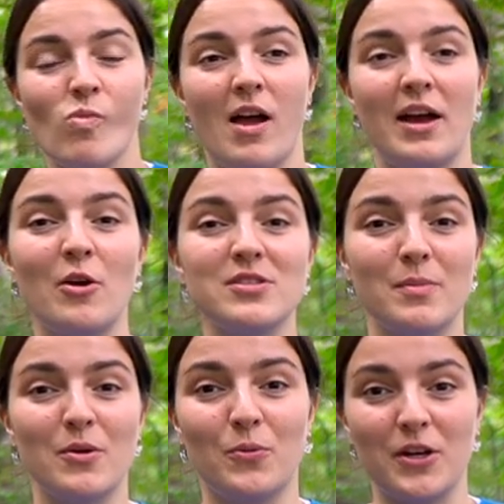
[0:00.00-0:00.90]
I know it's a
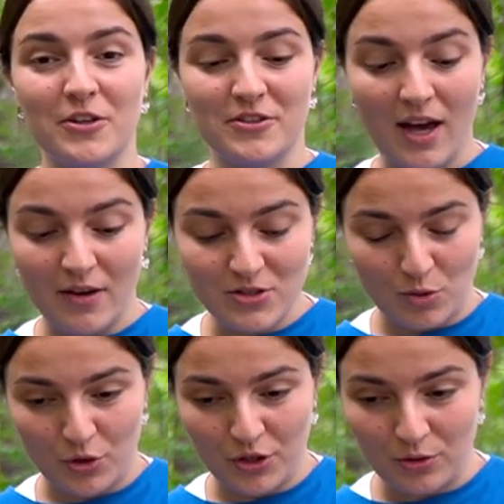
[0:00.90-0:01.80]
bit weird to have
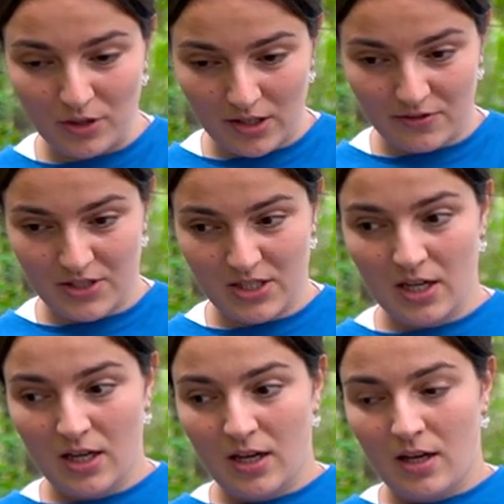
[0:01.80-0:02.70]
someone who lives
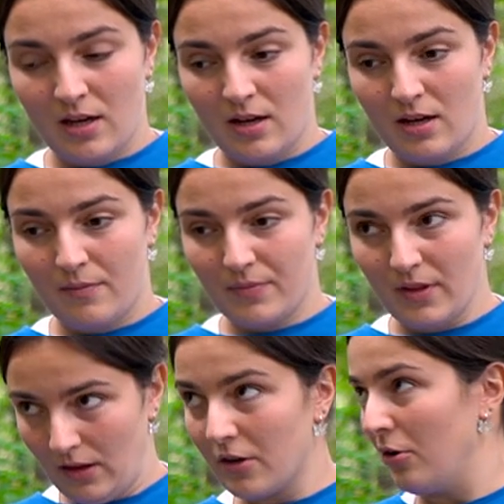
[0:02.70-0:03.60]

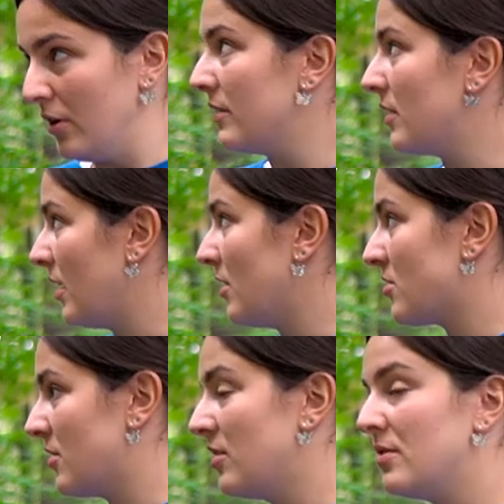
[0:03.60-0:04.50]
literally in the
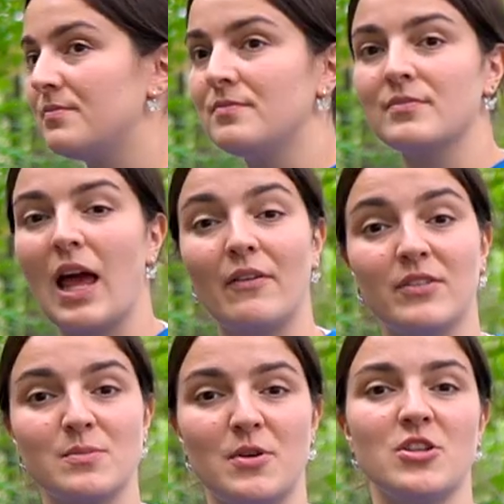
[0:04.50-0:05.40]
nature have
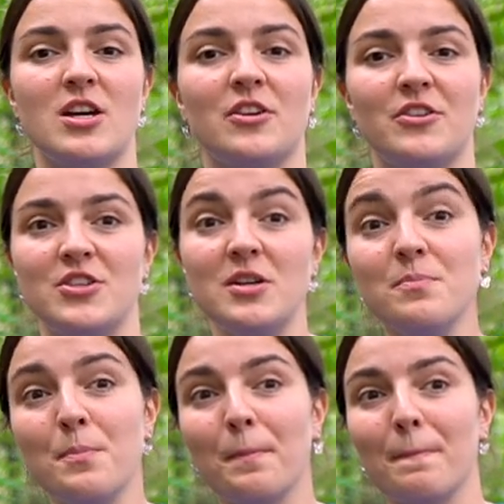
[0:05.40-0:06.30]
this much energy.
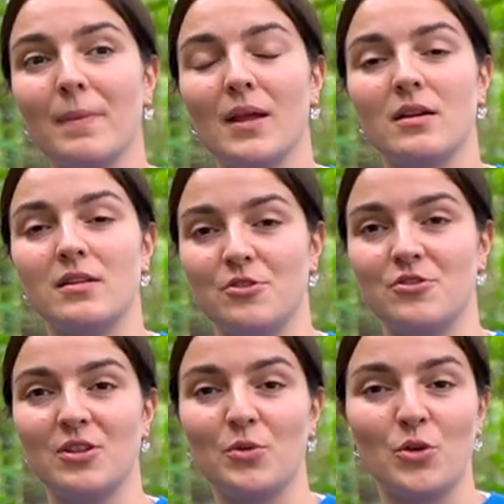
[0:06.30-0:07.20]
Because
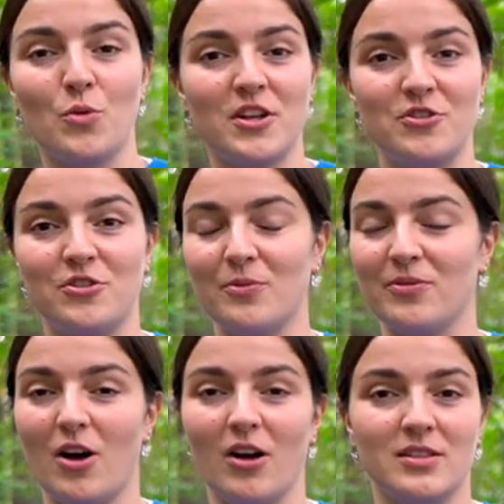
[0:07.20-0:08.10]
usually, when you watch YouTube
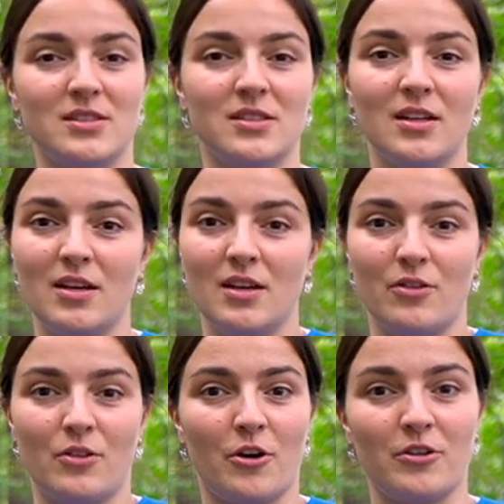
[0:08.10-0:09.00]
vlogs
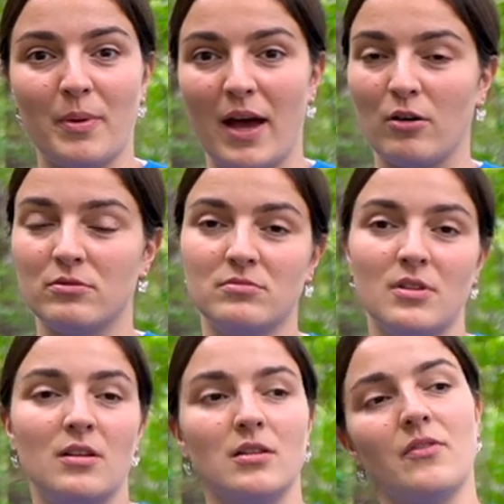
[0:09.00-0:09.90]
that are about
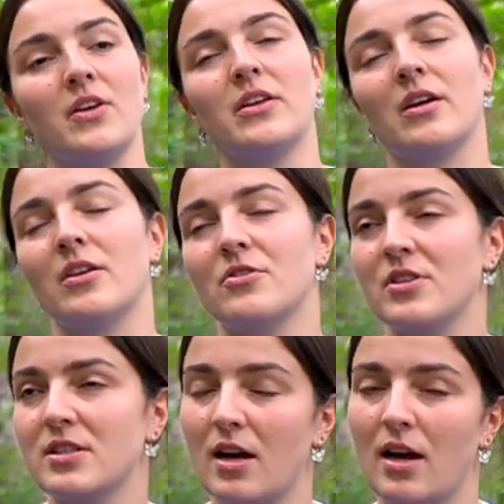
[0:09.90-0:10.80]
living in the
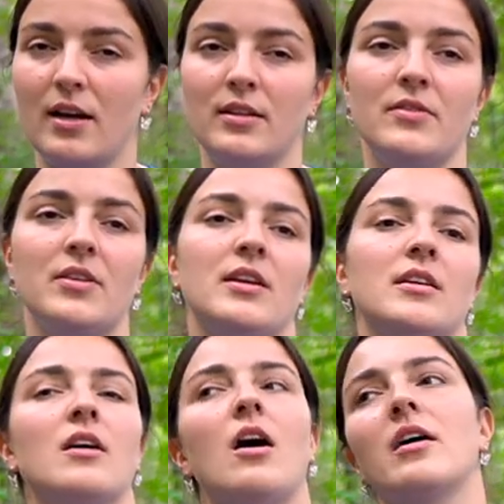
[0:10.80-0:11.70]
countryside, living in a
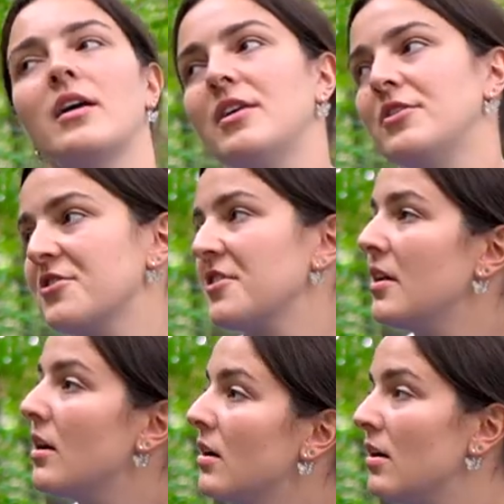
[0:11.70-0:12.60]
cottage,
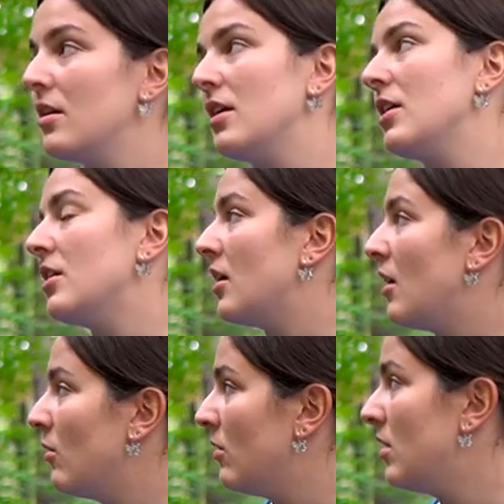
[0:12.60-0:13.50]
you
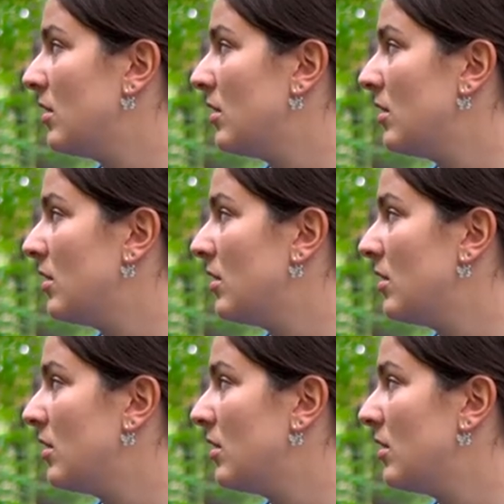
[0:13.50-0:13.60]
know,